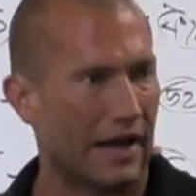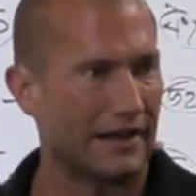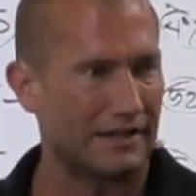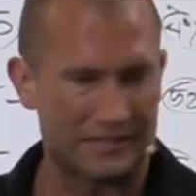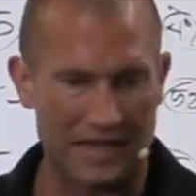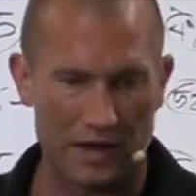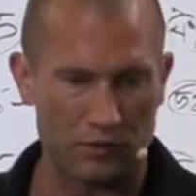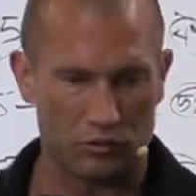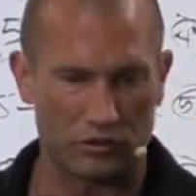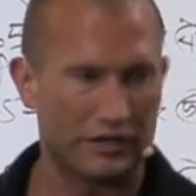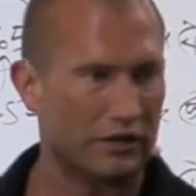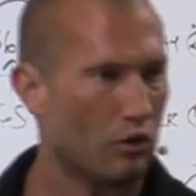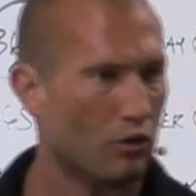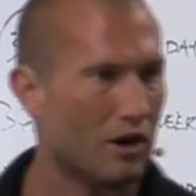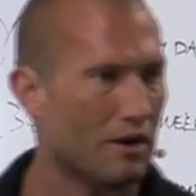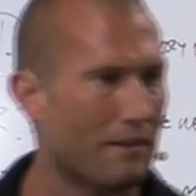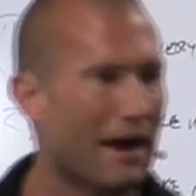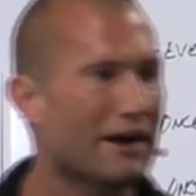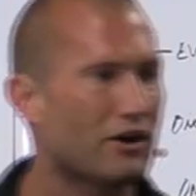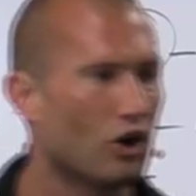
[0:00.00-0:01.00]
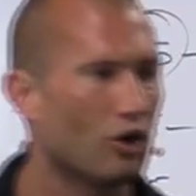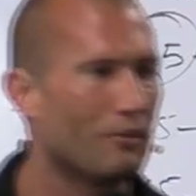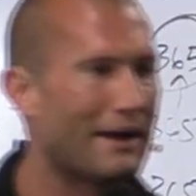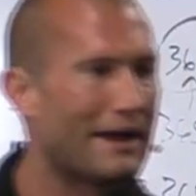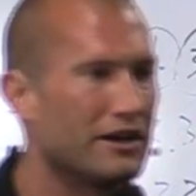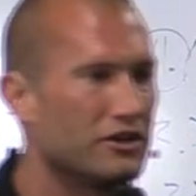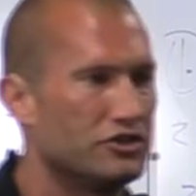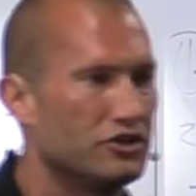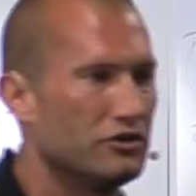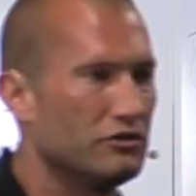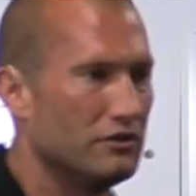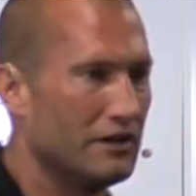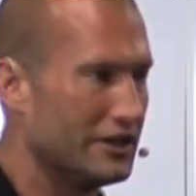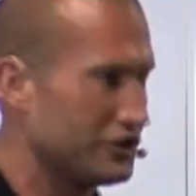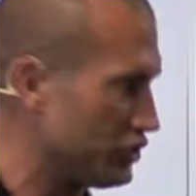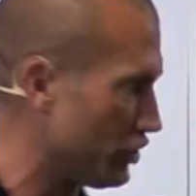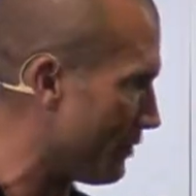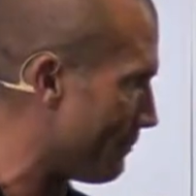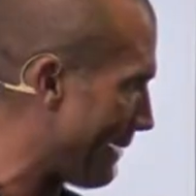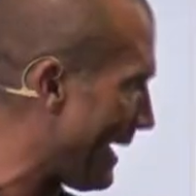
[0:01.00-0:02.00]
Because I really don't wanna micromanage you unless
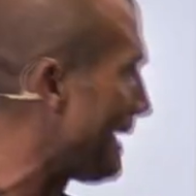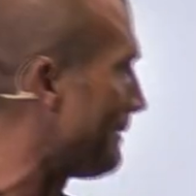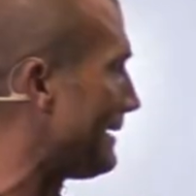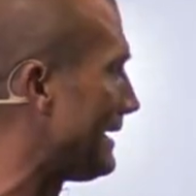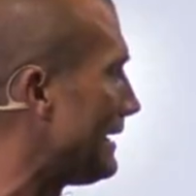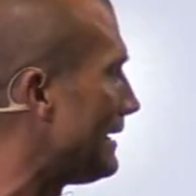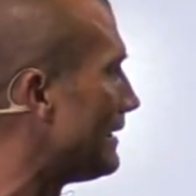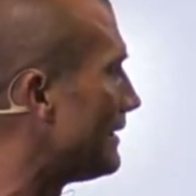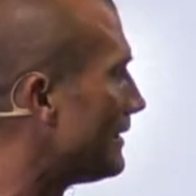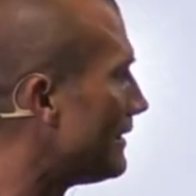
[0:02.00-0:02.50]
you're a baby.